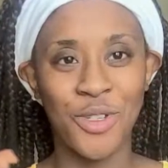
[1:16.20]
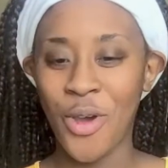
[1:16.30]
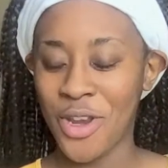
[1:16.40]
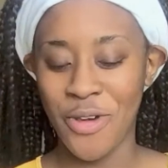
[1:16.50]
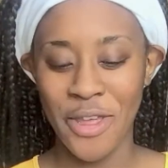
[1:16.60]

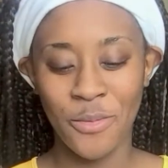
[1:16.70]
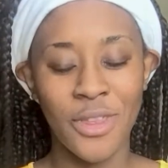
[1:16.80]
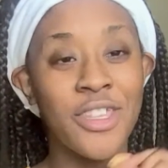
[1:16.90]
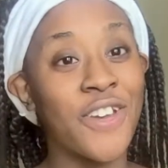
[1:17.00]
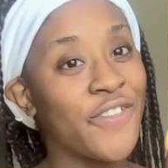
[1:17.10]
anyway,
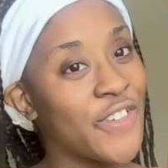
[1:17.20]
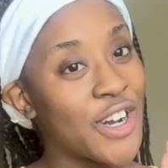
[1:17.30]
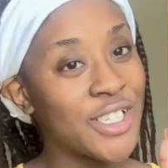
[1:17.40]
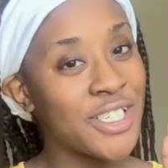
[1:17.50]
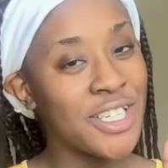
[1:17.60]
the
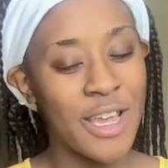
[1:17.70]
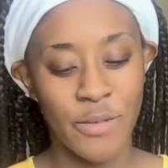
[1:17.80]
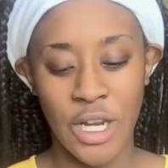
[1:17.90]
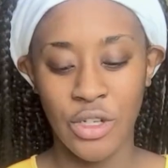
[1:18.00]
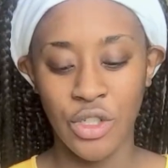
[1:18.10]
first step
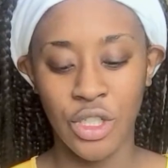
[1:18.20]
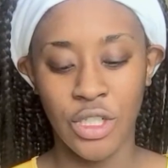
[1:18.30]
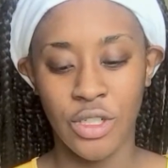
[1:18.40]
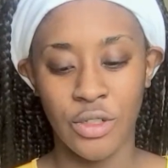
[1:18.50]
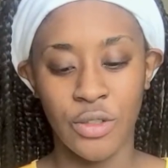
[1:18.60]
that I usually
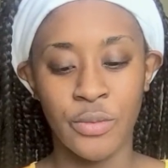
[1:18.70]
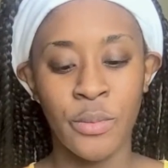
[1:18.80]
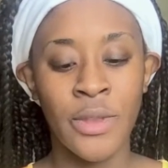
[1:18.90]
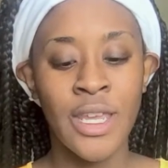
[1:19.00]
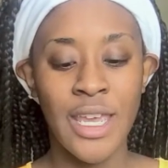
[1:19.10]
do
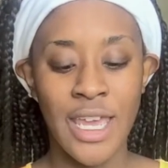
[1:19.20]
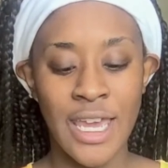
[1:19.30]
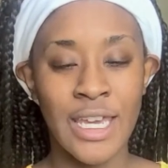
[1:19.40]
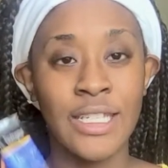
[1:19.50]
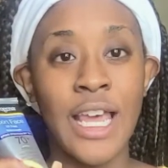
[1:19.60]

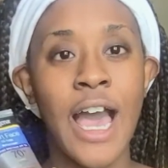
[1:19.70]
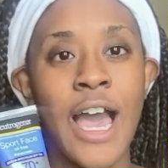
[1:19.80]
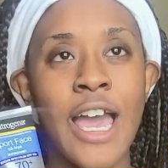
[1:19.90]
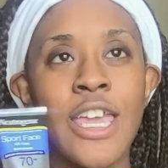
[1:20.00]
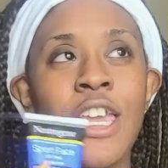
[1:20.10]
is
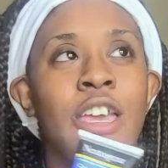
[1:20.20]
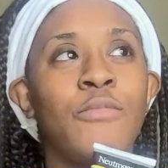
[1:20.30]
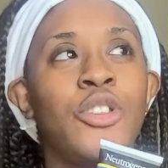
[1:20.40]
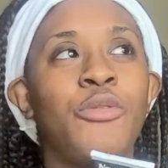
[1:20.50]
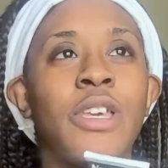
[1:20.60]
I
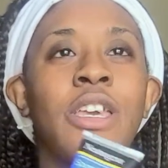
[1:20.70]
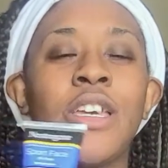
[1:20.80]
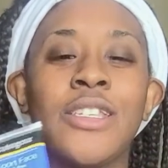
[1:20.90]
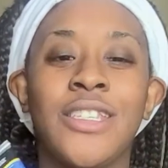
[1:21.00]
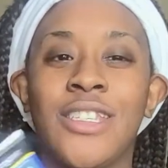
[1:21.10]
am doing
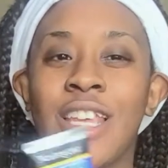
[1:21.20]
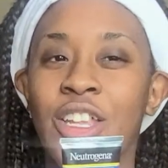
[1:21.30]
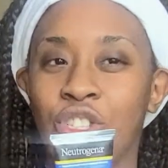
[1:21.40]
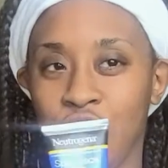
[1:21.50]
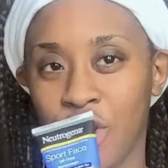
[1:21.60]

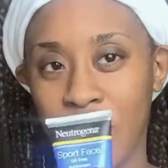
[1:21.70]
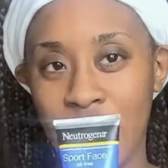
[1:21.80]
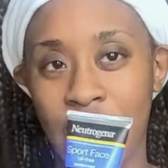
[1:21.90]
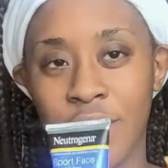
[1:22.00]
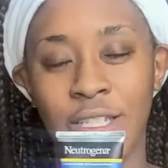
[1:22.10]
sunscreen
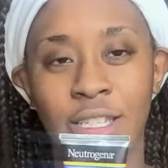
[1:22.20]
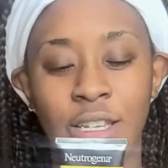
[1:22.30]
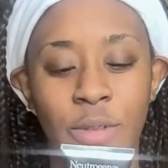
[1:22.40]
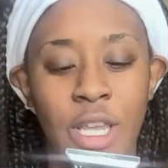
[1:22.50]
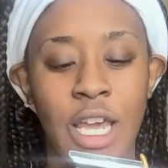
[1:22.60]
now. This is
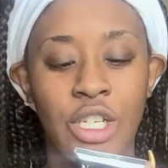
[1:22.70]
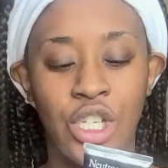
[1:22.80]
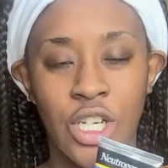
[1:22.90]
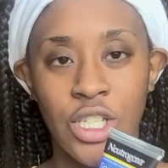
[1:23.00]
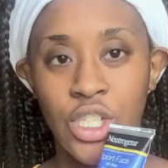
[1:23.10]
something I
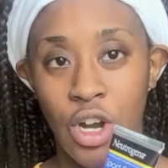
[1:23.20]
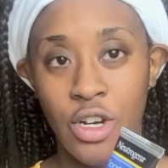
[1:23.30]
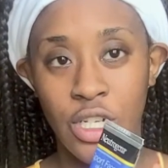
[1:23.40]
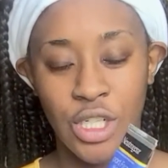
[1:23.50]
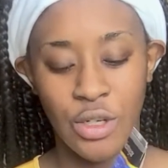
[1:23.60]
just
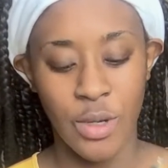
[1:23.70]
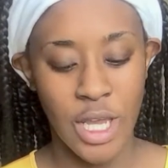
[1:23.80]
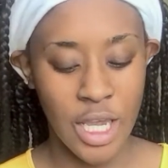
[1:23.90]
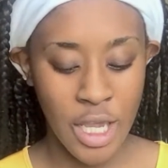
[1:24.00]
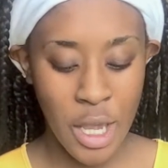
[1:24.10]
started
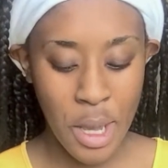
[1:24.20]
doing